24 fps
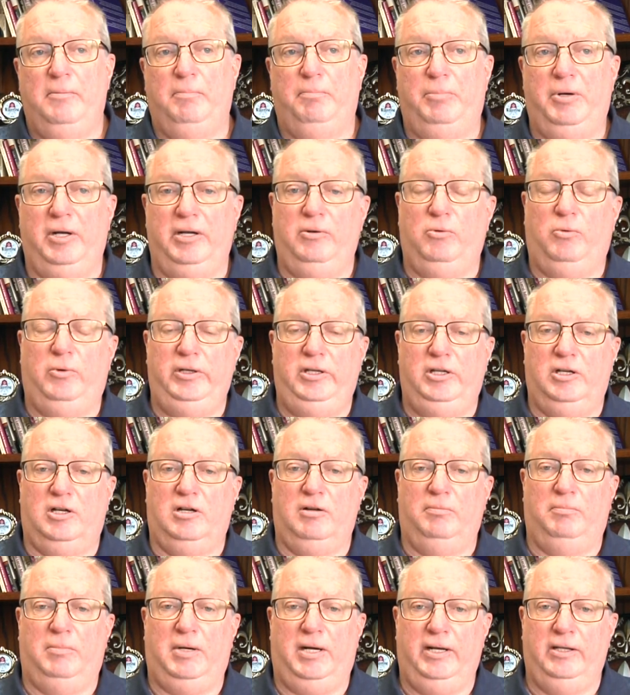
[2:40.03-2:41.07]
But when you
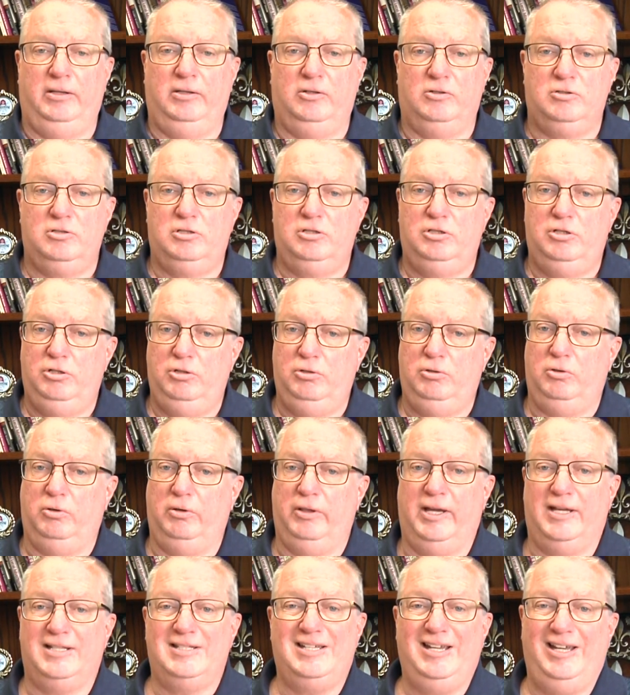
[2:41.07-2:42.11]
combine those two,
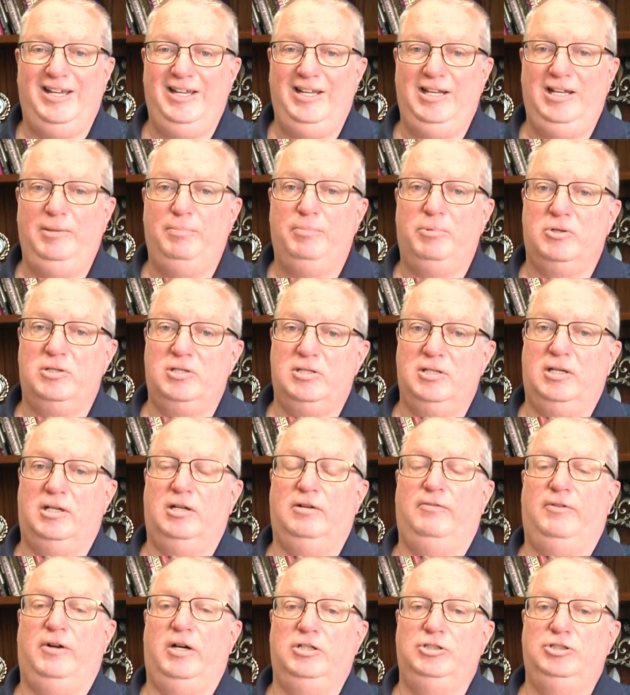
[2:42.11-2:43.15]
that's 80%
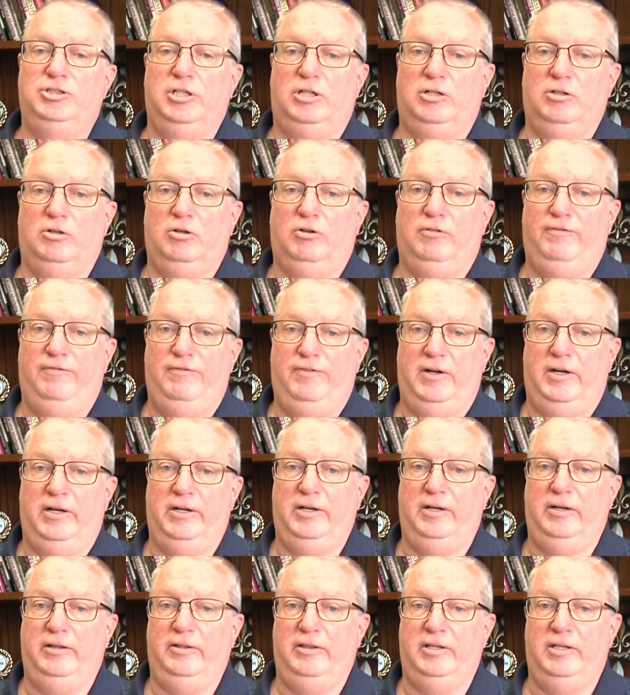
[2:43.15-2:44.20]
of our general
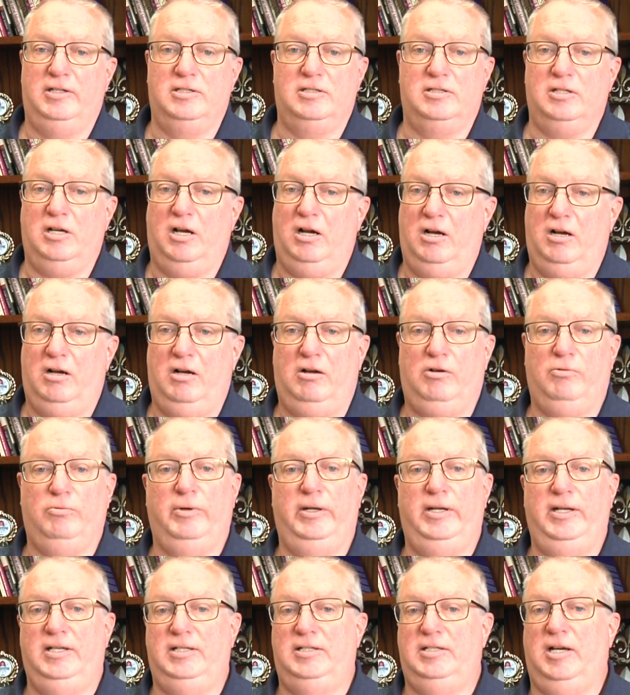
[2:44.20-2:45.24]
fund that is
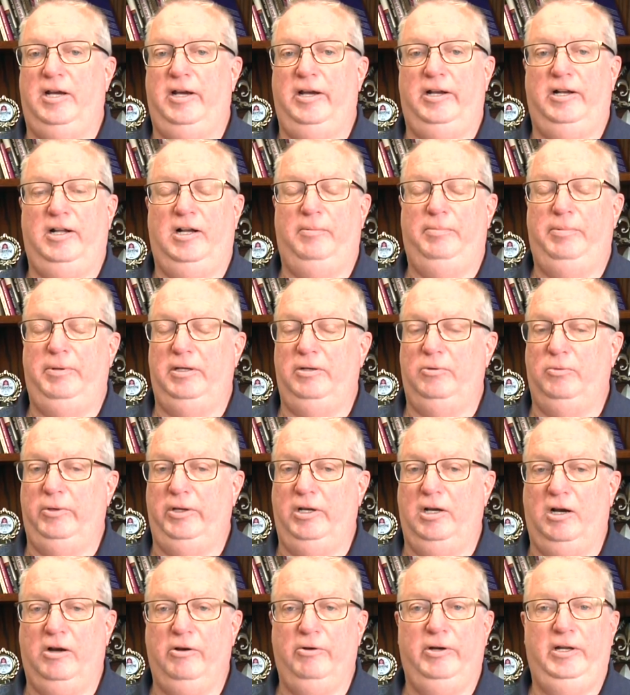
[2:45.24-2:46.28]
already tied up, and we
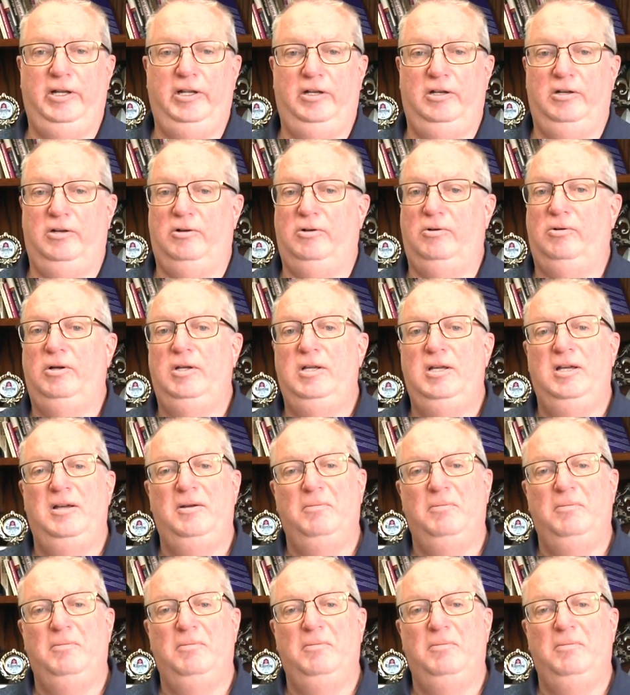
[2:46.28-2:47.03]
already know